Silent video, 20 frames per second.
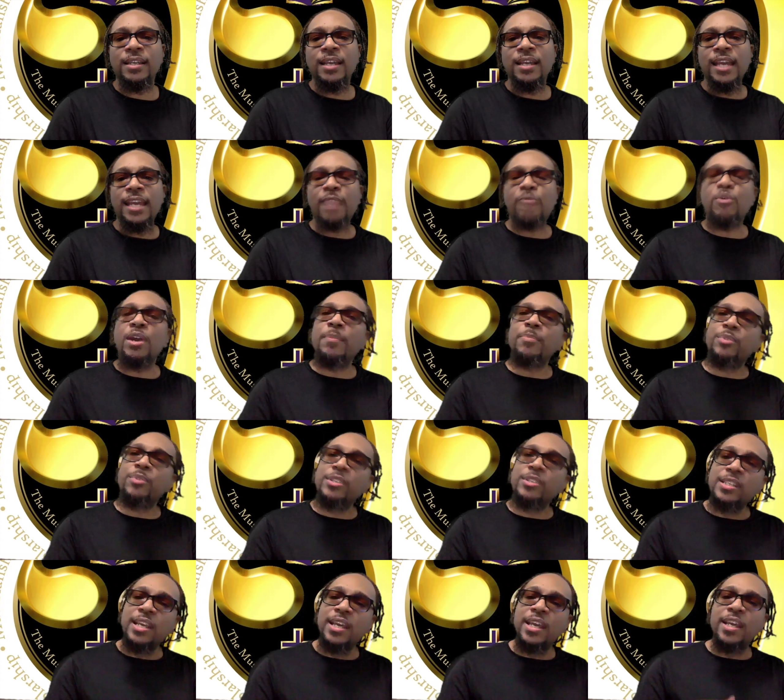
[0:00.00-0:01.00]
It
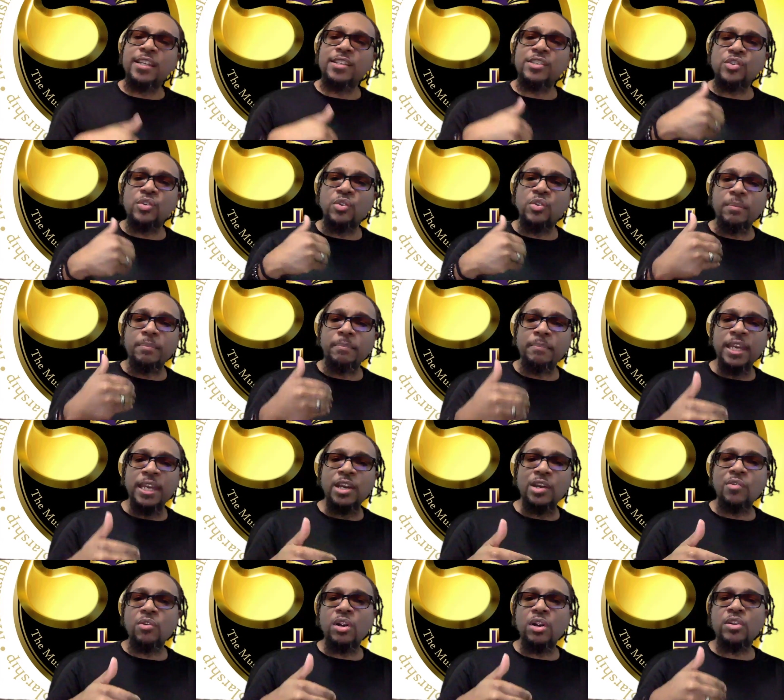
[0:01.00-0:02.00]
represents or
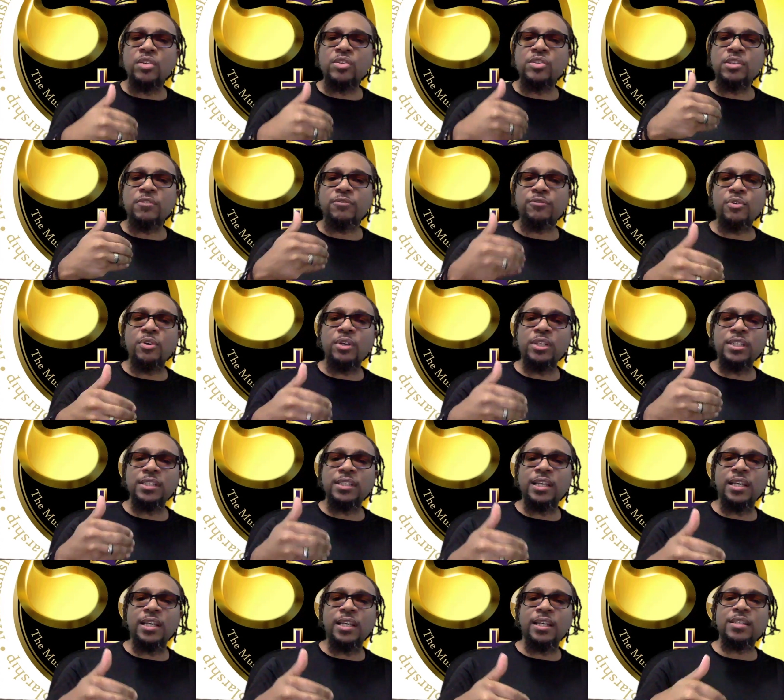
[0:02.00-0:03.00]
mirrors the 40
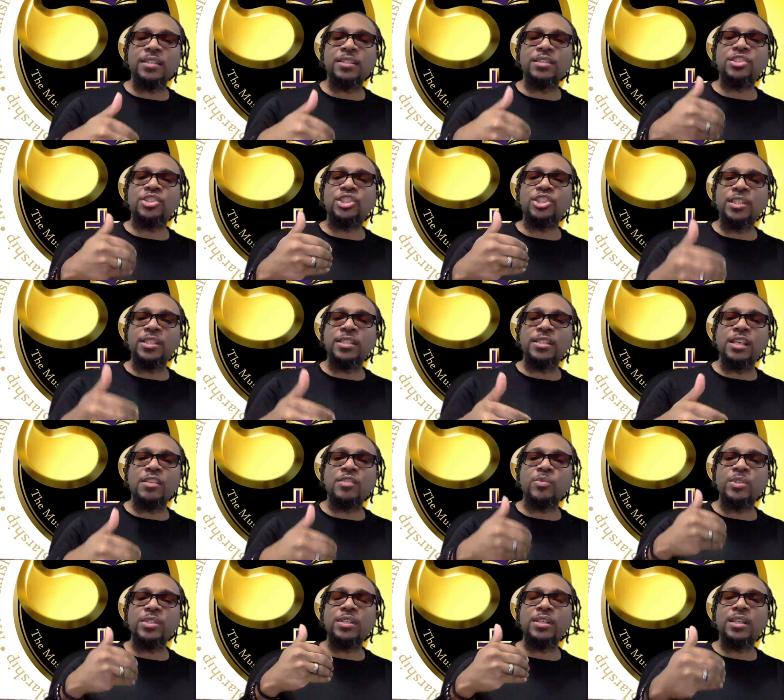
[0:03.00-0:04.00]
days
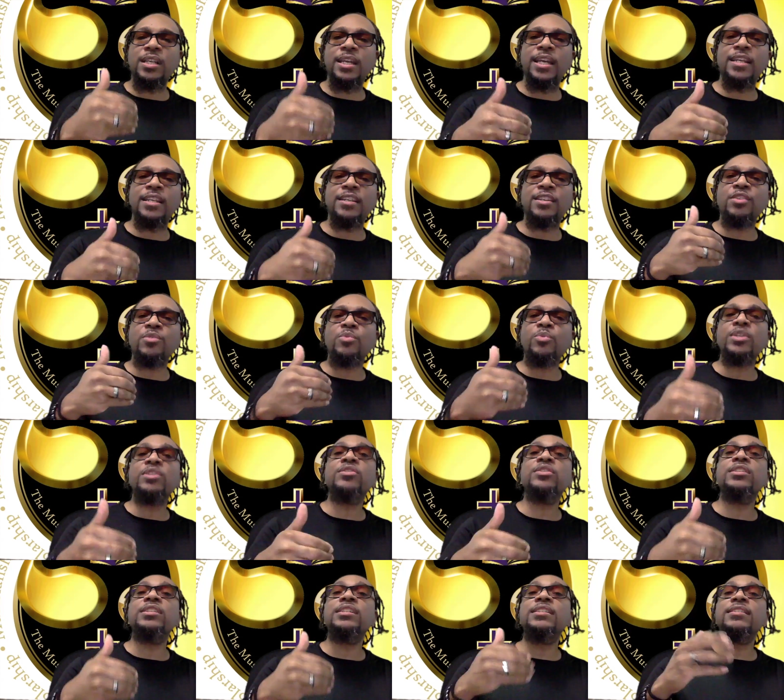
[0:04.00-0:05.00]
Jesus was led in the
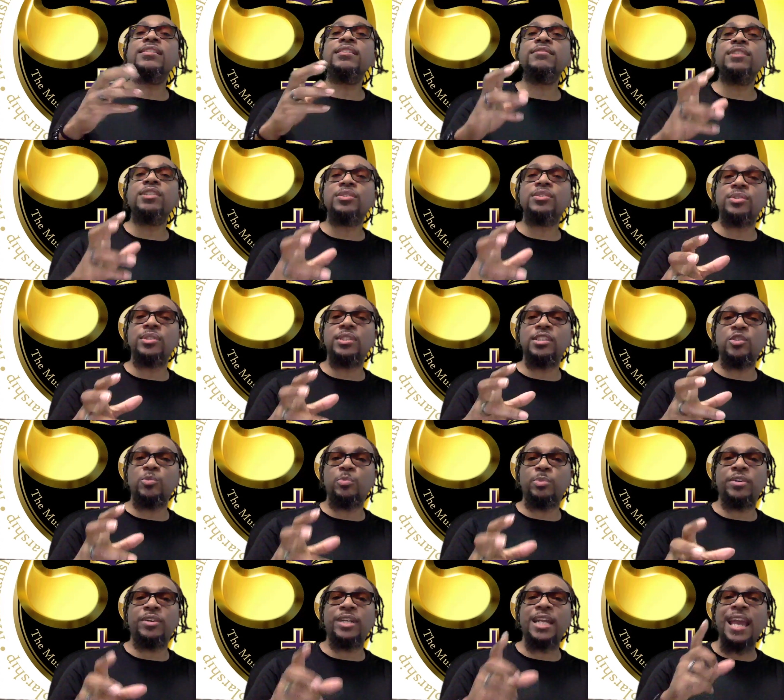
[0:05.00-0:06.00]
wilderness of the Holy
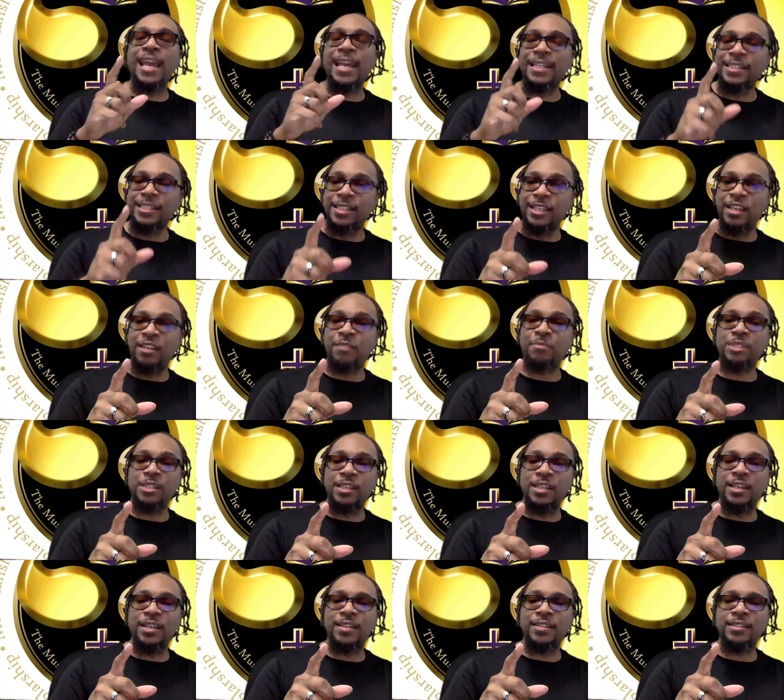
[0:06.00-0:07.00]
Spirit and
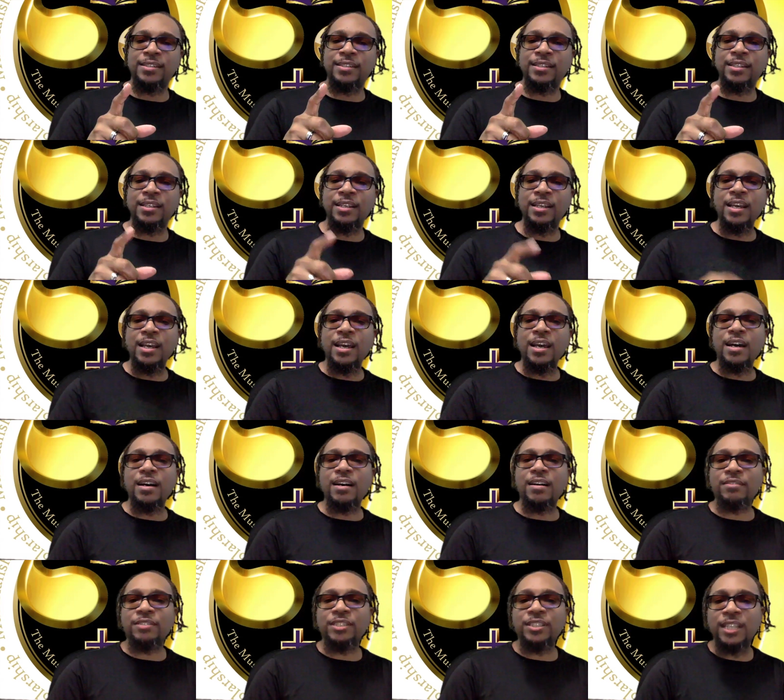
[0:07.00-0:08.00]
tempted
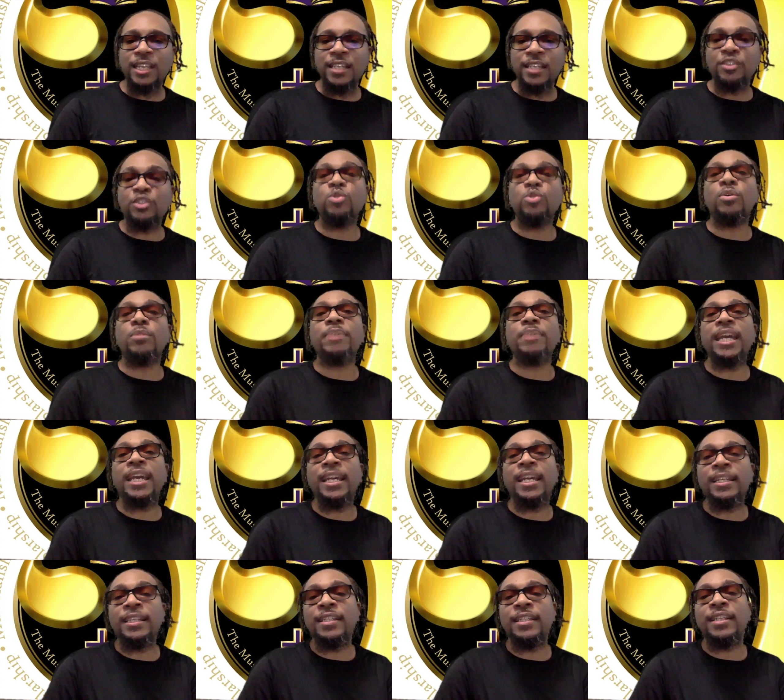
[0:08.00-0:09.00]
of Satan to
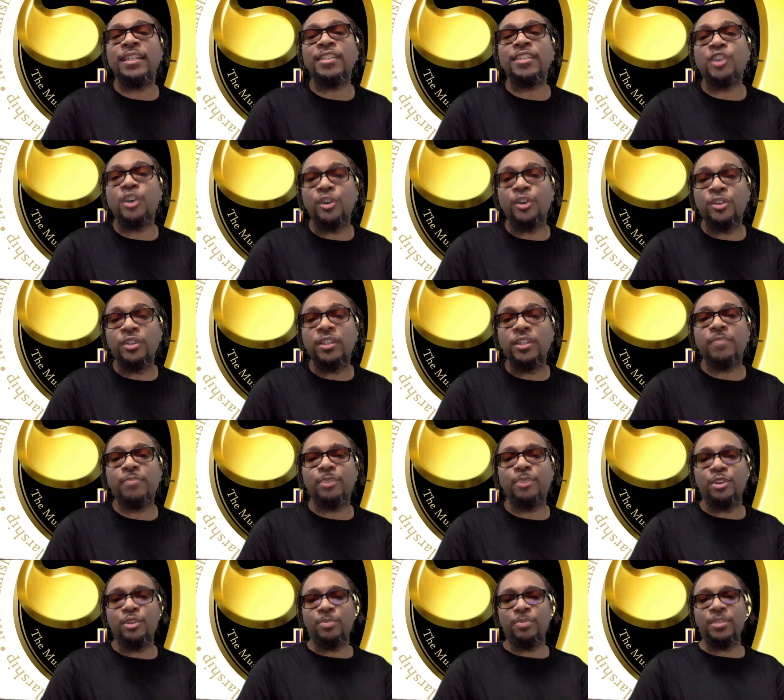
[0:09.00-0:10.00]
abandon his earthly
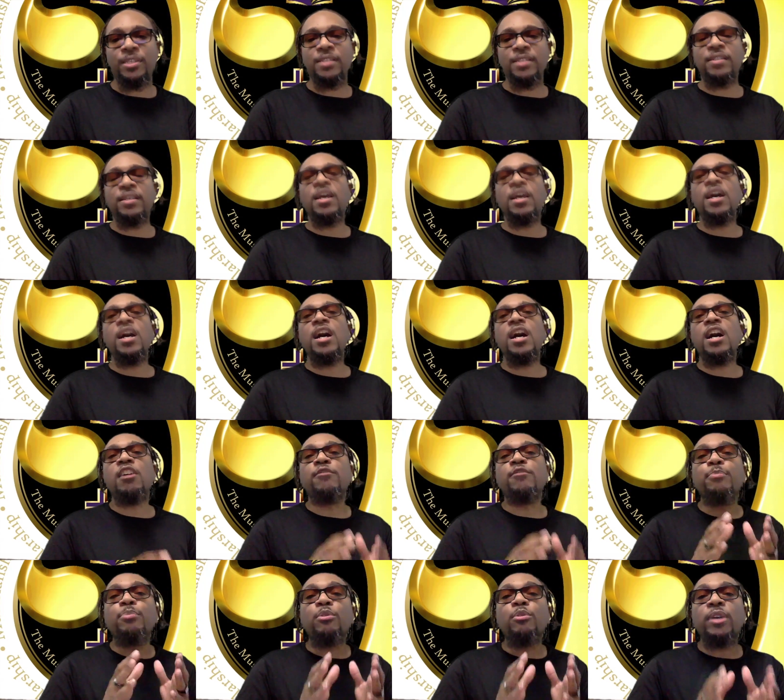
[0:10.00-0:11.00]
purpose
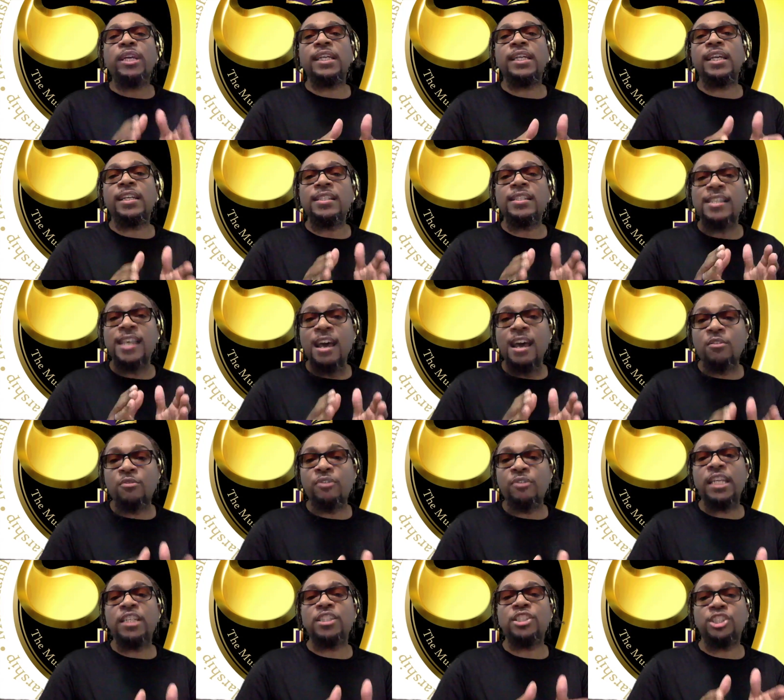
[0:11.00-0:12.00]
of bringing
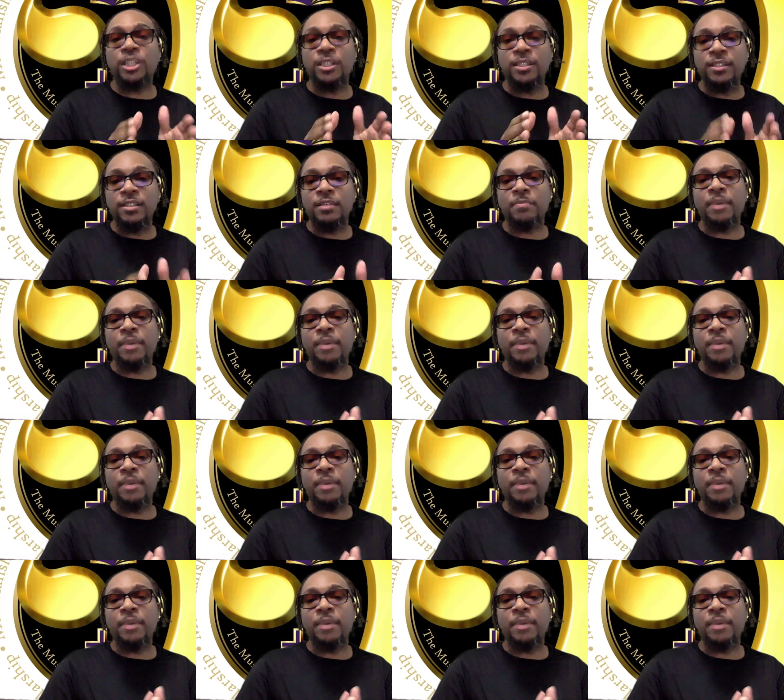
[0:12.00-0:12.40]
salvation to